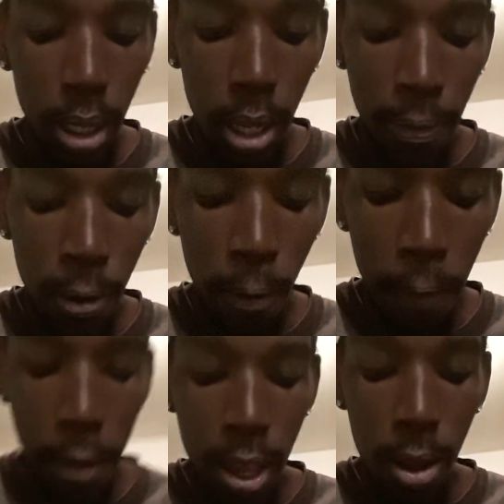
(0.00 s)
If you
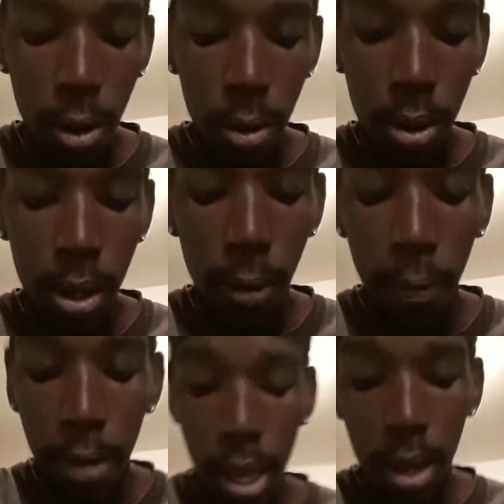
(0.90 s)
feel
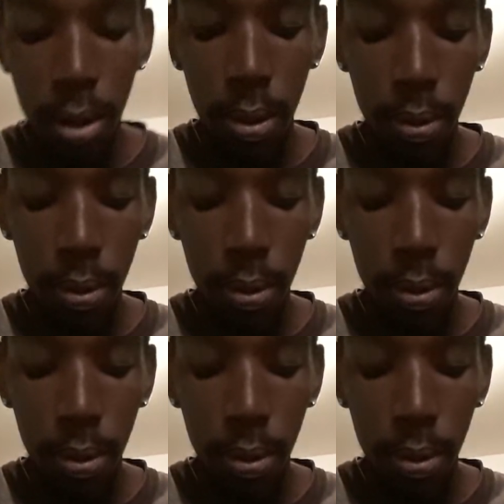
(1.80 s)
defeat,